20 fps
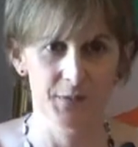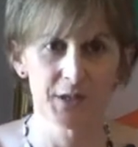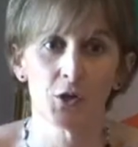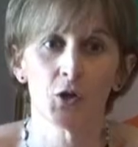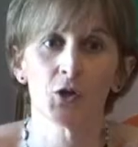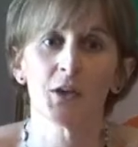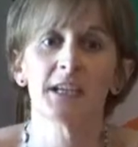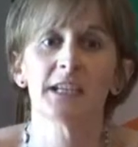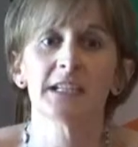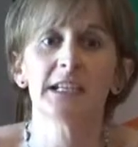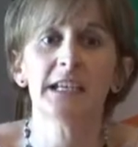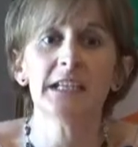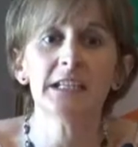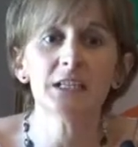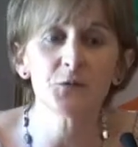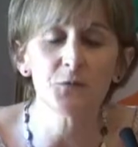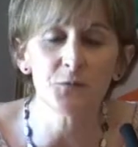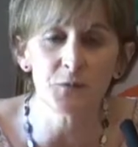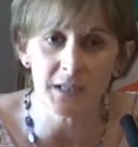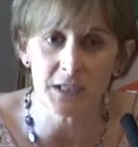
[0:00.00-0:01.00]
when you're looking at
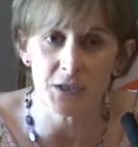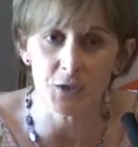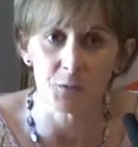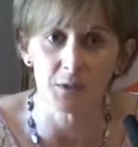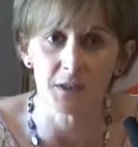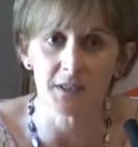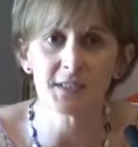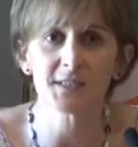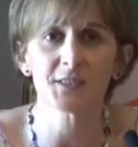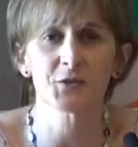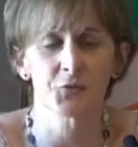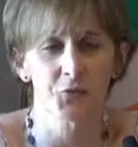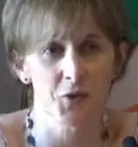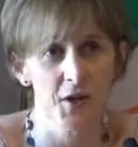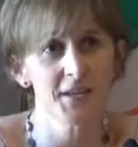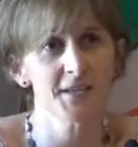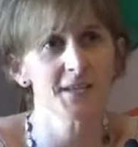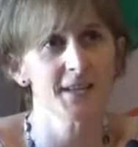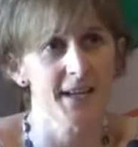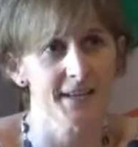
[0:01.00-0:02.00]
individuals
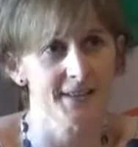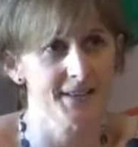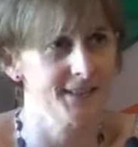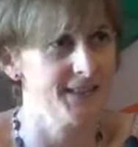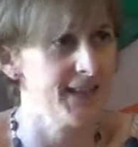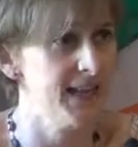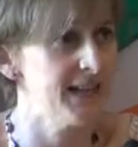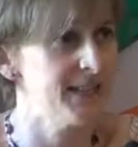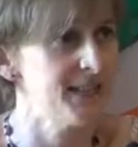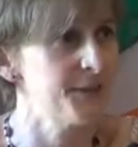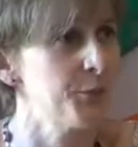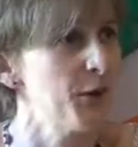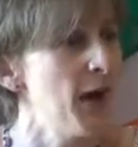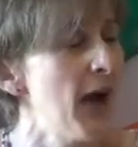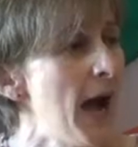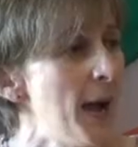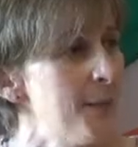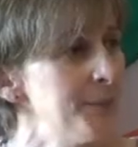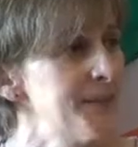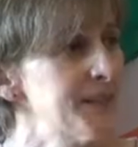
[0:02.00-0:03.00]
trying to get states,
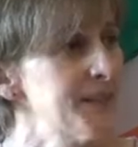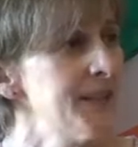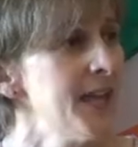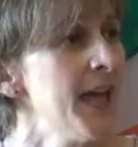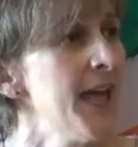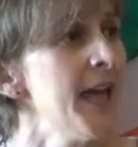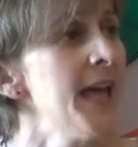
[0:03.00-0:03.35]
perhaps,